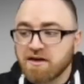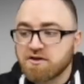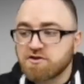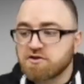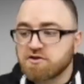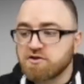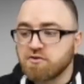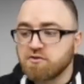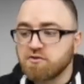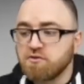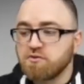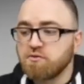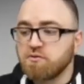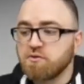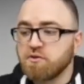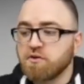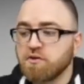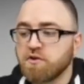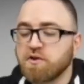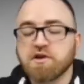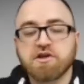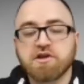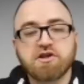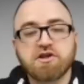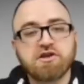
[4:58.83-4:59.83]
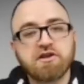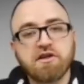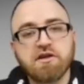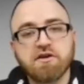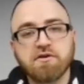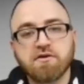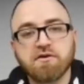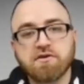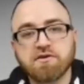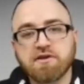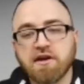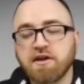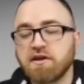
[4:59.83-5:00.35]
to the
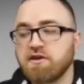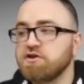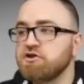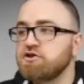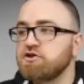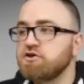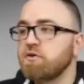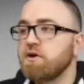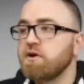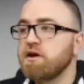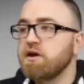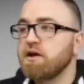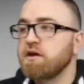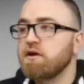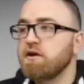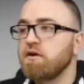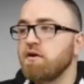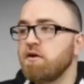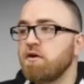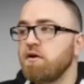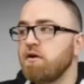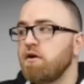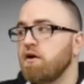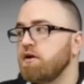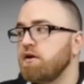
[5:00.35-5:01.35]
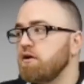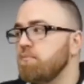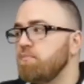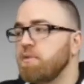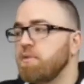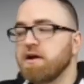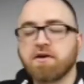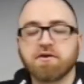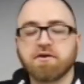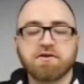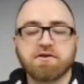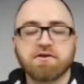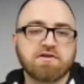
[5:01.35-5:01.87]
Shield and enjoy it on a
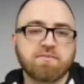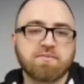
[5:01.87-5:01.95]
bigger